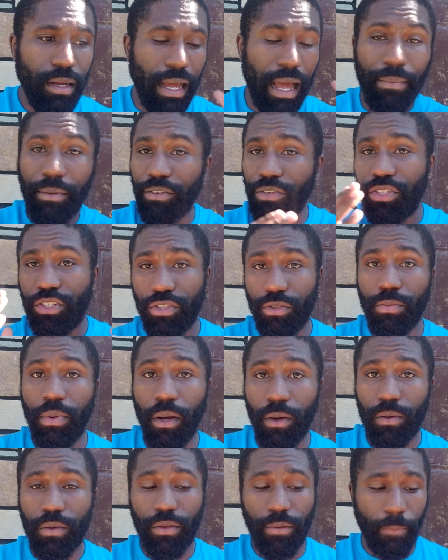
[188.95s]
I believe you should do
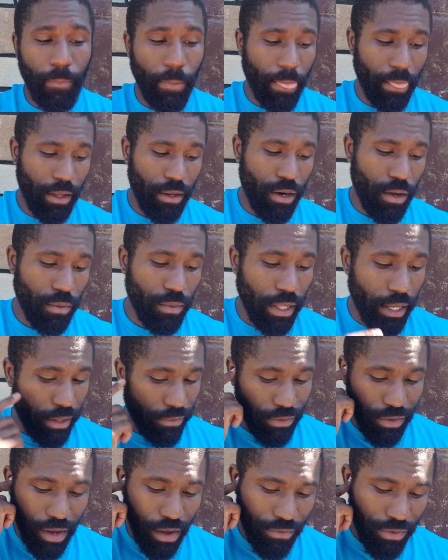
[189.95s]
both. Like
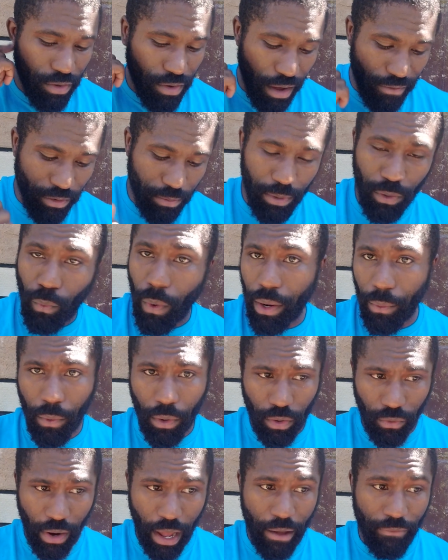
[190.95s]
if you ever been
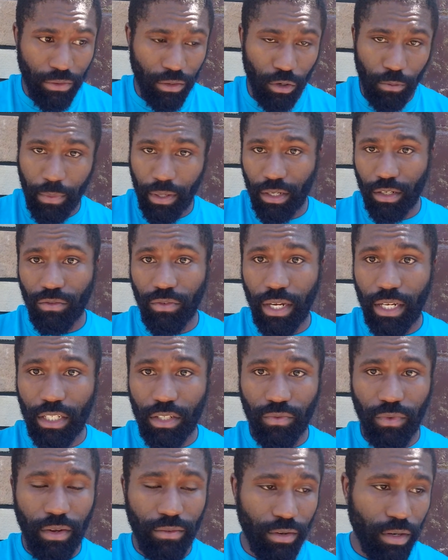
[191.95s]
whitewater rafting or been in the
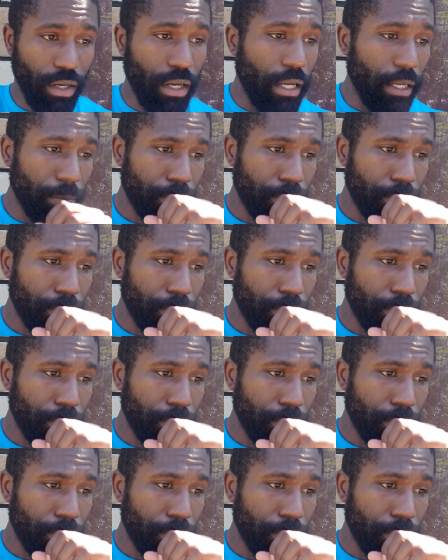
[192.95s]
raging river,